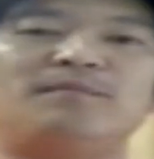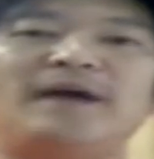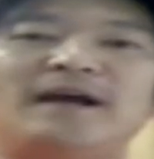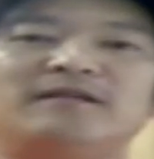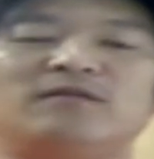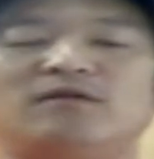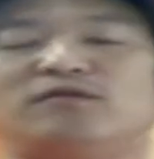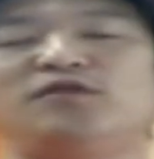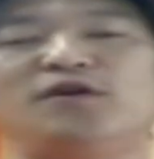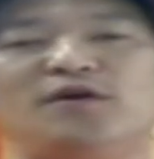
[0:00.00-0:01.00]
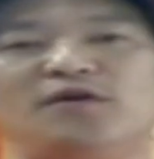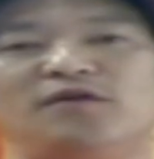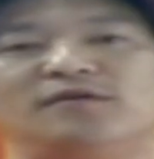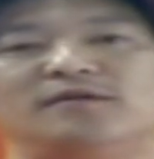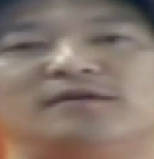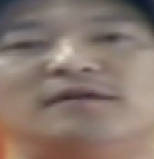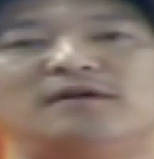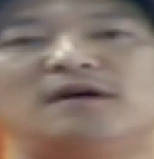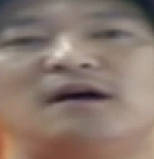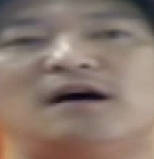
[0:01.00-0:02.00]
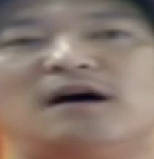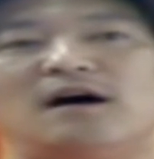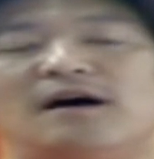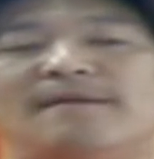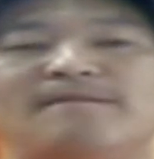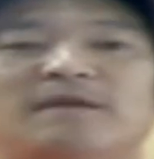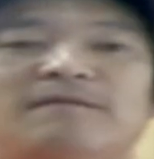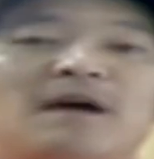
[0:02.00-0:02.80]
to pick two. Um,